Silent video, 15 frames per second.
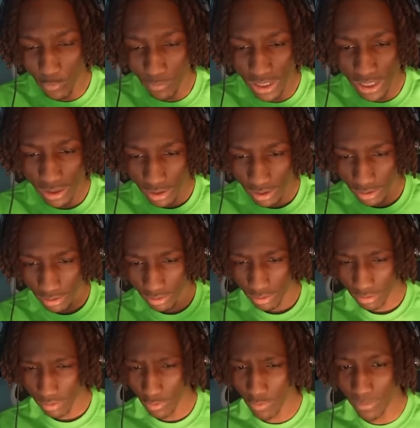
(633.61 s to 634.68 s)
me?
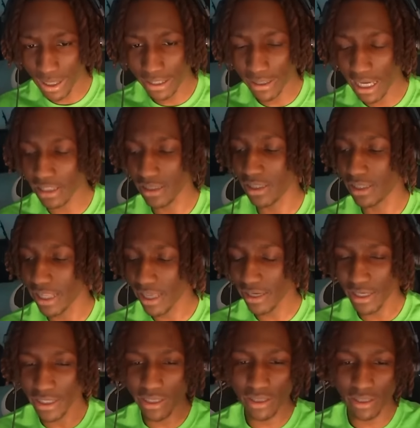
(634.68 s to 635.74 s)
Who am I, Kaisen that
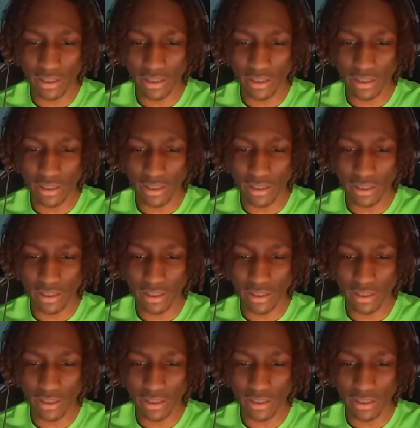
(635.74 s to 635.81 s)
nigga?